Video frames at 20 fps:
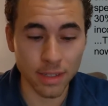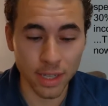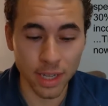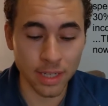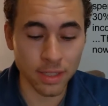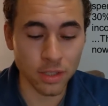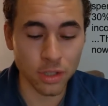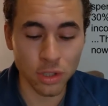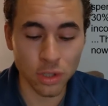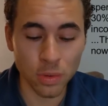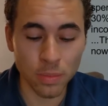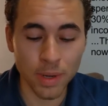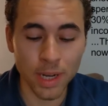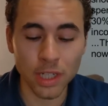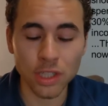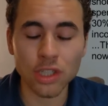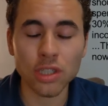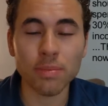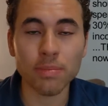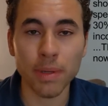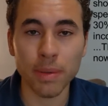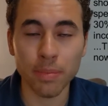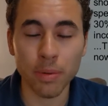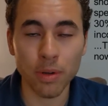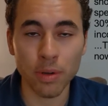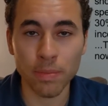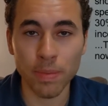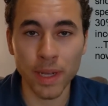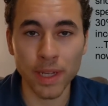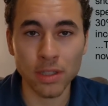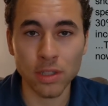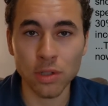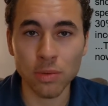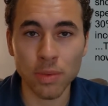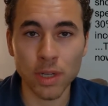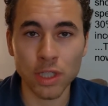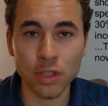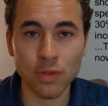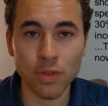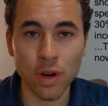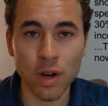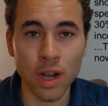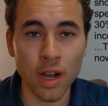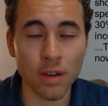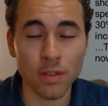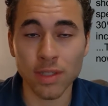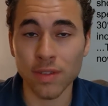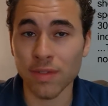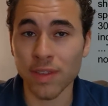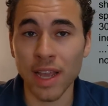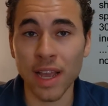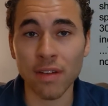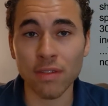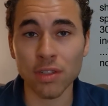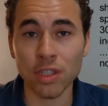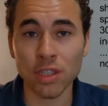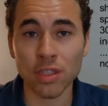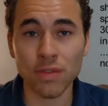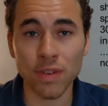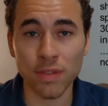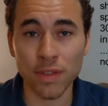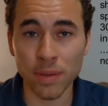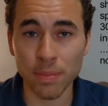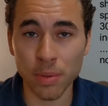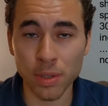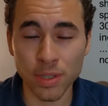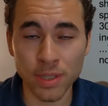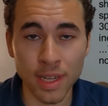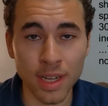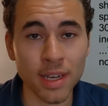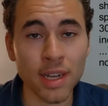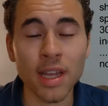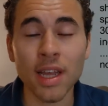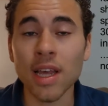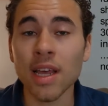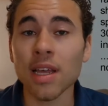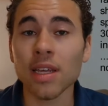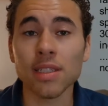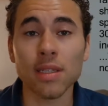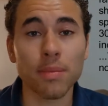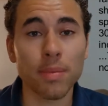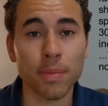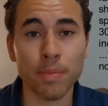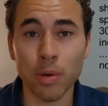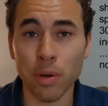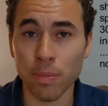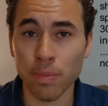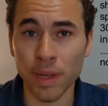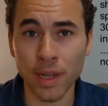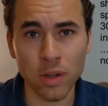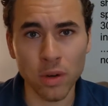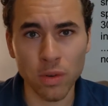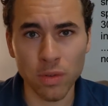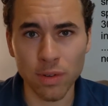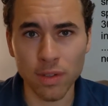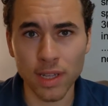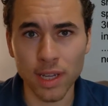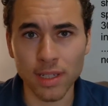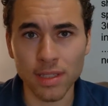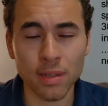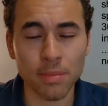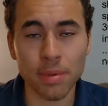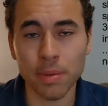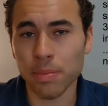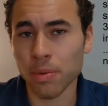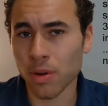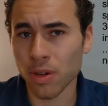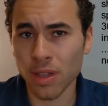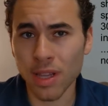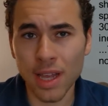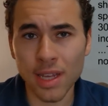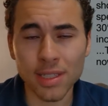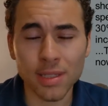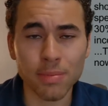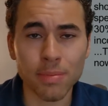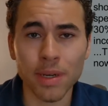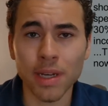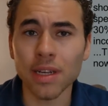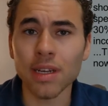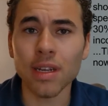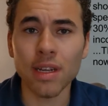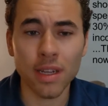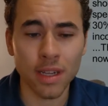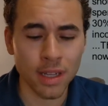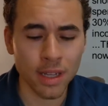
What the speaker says: It's too much. People are paying too much for a house. If the average is 50%, some people are paying over that. Some people are less, but